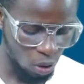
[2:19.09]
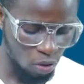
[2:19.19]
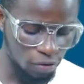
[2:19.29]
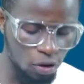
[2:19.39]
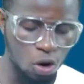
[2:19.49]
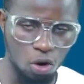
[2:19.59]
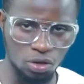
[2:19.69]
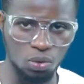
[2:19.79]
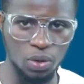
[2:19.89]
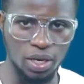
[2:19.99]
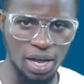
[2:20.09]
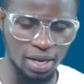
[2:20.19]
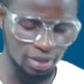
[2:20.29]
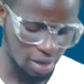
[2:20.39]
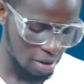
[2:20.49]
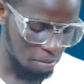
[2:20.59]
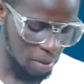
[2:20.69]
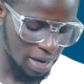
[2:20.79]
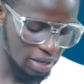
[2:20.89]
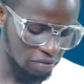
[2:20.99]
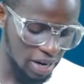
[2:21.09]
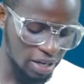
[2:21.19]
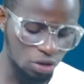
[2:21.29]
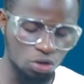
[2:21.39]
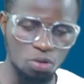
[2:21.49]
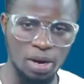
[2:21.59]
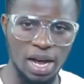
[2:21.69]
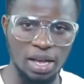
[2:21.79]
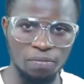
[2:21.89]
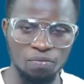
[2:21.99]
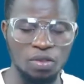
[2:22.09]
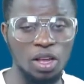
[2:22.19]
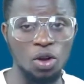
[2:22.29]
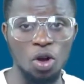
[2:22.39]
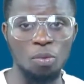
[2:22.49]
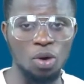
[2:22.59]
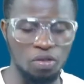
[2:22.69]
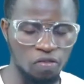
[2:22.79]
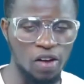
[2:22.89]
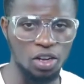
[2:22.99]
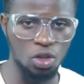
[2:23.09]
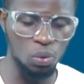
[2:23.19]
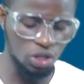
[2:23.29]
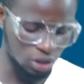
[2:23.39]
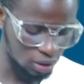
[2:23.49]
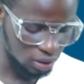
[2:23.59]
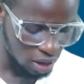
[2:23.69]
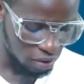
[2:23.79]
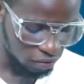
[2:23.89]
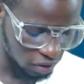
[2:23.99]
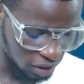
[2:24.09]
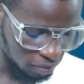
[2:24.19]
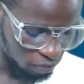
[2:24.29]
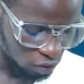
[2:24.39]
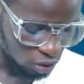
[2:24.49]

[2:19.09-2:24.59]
Of course we can, by dividing through by a common factor, which is 3.